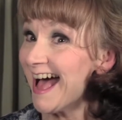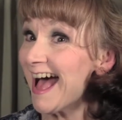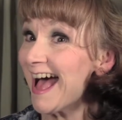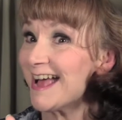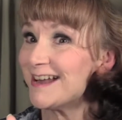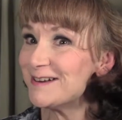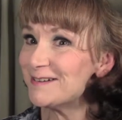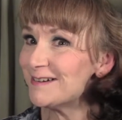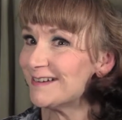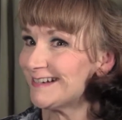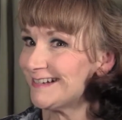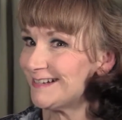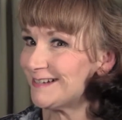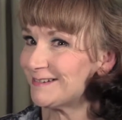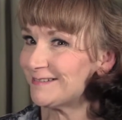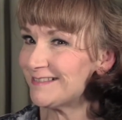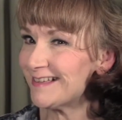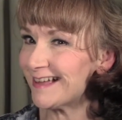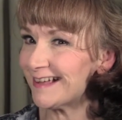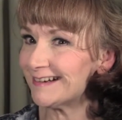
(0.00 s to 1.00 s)
I know how to
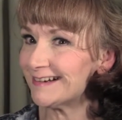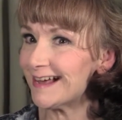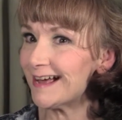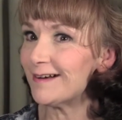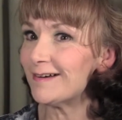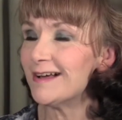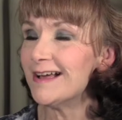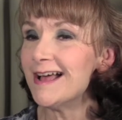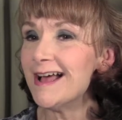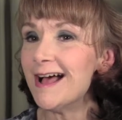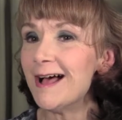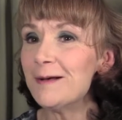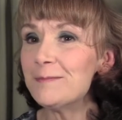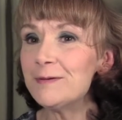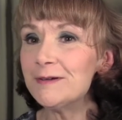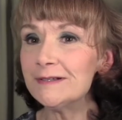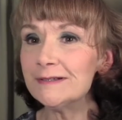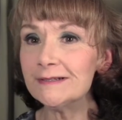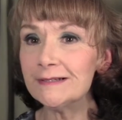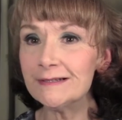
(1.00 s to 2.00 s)
do that now. I'll
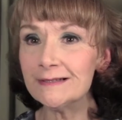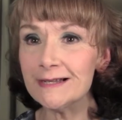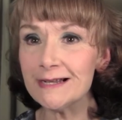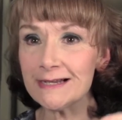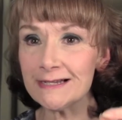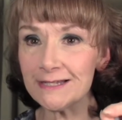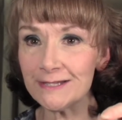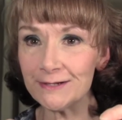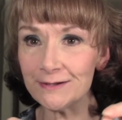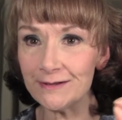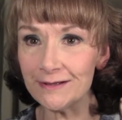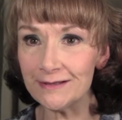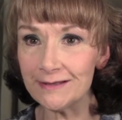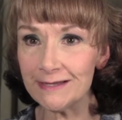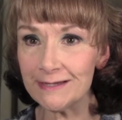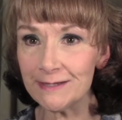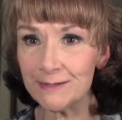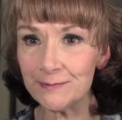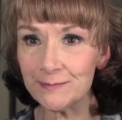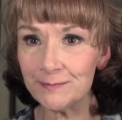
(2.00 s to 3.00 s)
put little links to all
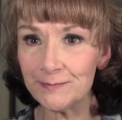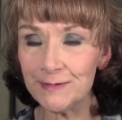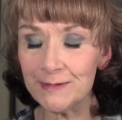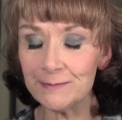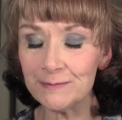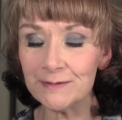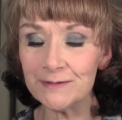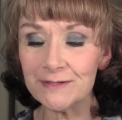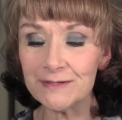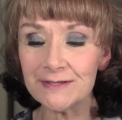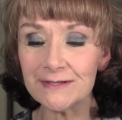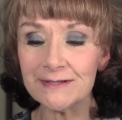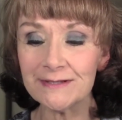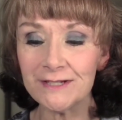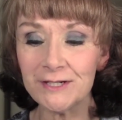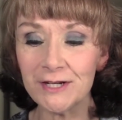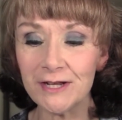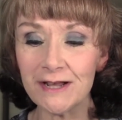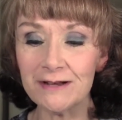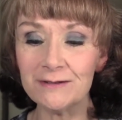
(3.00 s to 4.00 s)
these people's
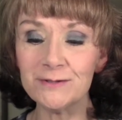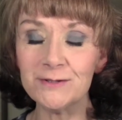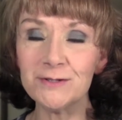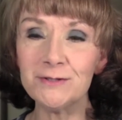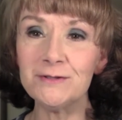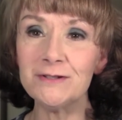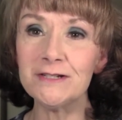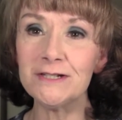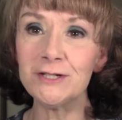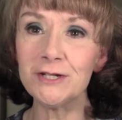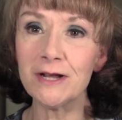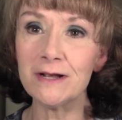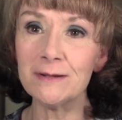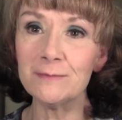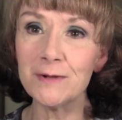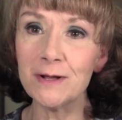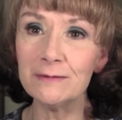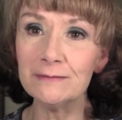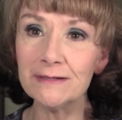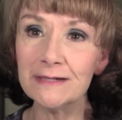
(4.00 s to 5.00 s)
channels so you can check
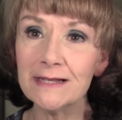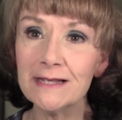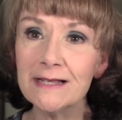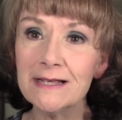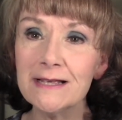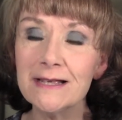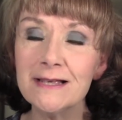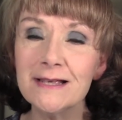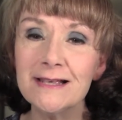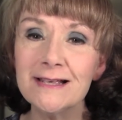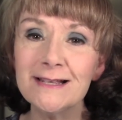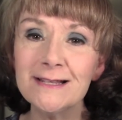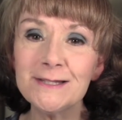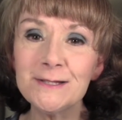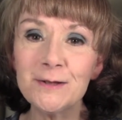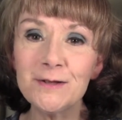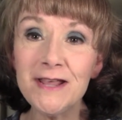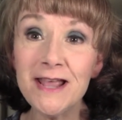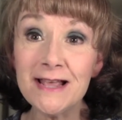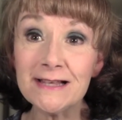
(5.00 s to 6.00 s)
them out.
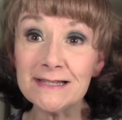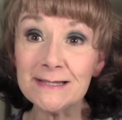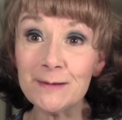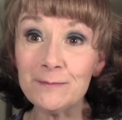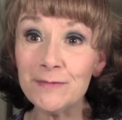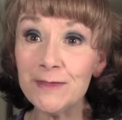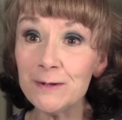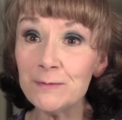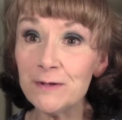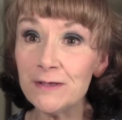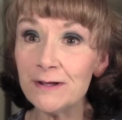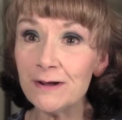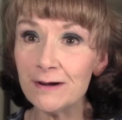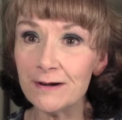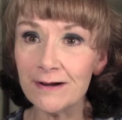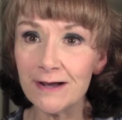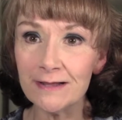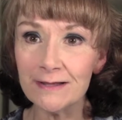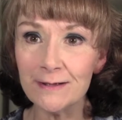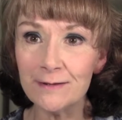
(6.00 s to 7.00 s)
So yeah, something with
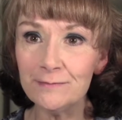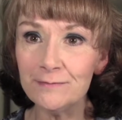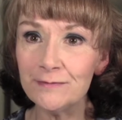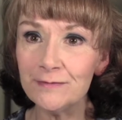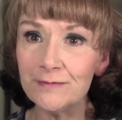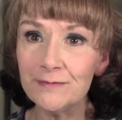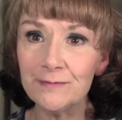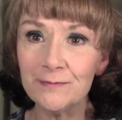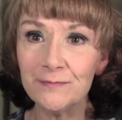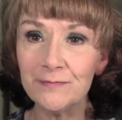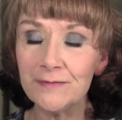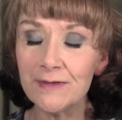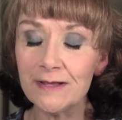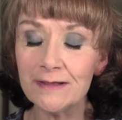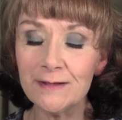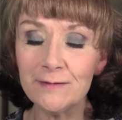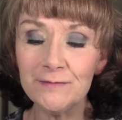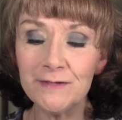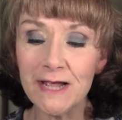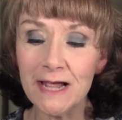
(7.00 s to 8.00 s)
her. I love
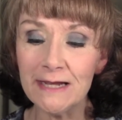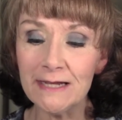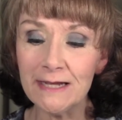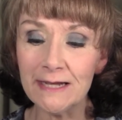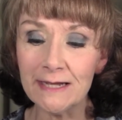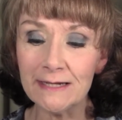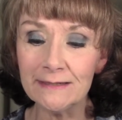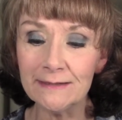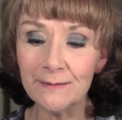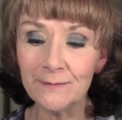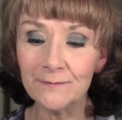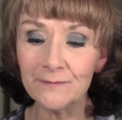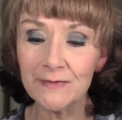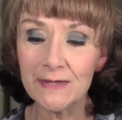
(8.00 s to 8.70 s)
Diane.